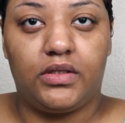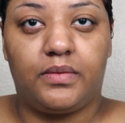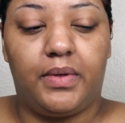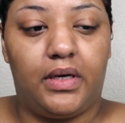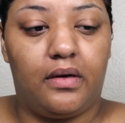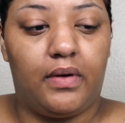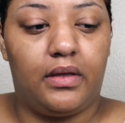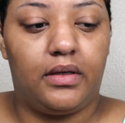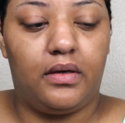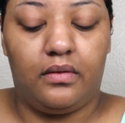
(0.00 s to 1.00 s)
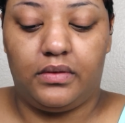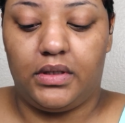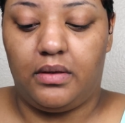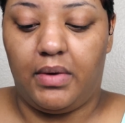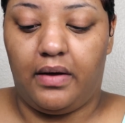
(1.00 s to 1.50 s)
just put it around the nose
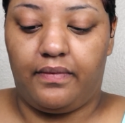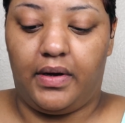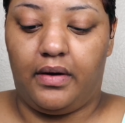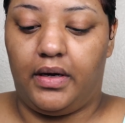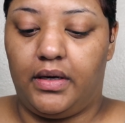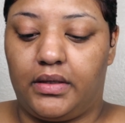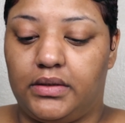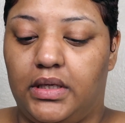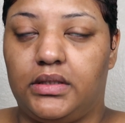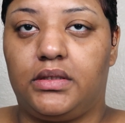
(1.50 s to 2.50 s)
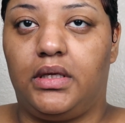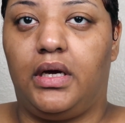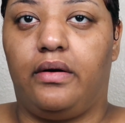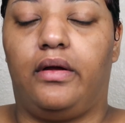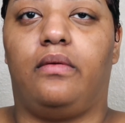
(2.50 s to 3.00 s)
and the mouth area because that's the
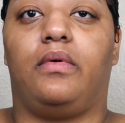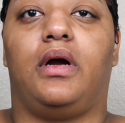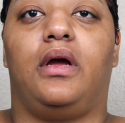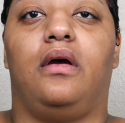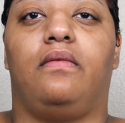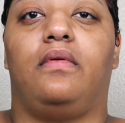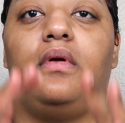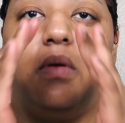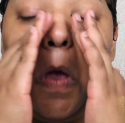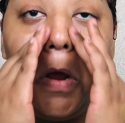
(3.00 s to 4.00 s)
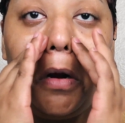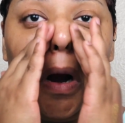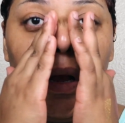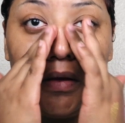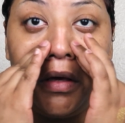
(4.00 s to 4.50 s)
area where I have
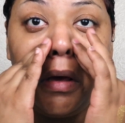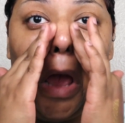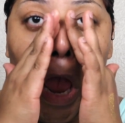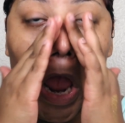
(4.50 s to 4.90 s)
creasing